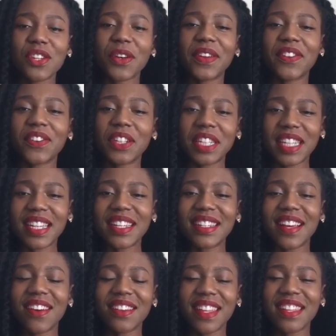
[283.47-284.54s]
Sorry for looking
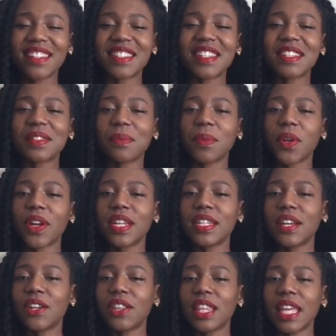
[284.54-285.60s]
down. Uh, There's a mirror
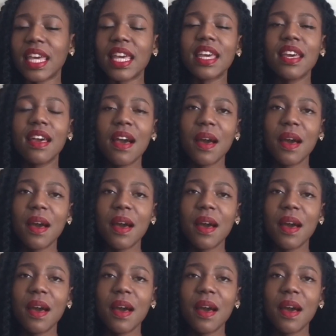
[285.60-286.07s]
down there.